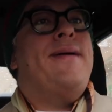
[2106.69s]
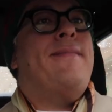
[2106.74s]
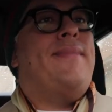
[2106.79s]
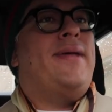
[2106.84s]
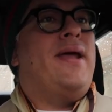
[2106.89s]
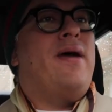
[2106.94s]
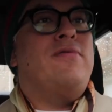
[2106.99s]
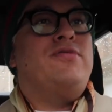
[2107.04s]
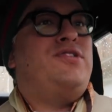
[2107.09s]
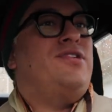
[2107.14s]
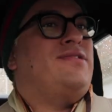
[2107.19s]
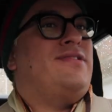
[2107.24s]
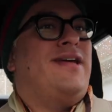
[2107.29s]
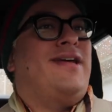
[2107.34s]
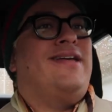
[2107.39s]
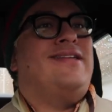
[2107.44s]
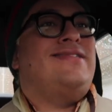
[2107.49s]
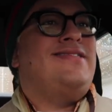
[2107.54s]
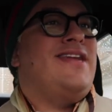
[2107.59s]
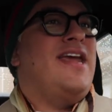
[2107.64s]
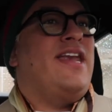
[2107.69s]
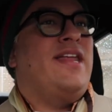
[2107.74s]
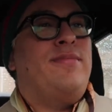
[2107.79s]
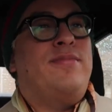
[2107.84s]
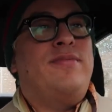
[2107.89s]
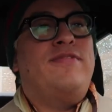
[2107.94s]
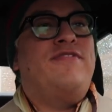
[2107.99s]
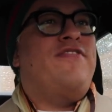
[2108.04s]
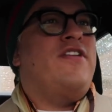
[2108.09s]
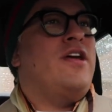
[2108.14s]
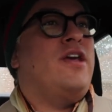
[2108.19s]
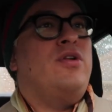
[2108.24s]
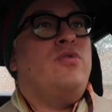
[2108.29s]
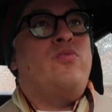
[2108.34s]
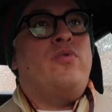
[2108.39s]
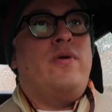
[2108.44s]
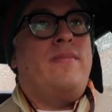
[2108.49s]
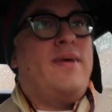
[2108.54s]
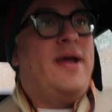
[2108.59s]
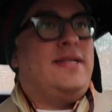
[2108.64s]
but I was just like it's not even fucking
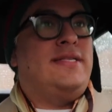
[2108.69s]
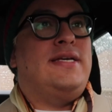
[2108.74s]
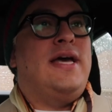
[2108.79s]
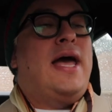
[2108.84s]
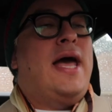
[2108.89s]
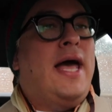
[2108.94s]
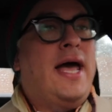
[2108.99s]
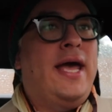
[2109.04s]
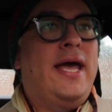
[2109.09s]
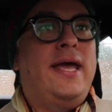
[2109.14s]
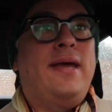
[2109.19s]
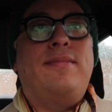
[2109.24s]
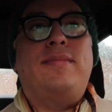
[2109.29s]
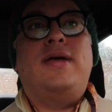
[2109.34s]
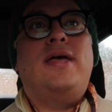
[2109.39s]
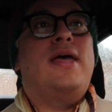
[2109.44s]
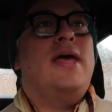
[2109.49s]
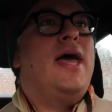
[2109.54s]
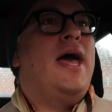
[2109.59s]
worth my time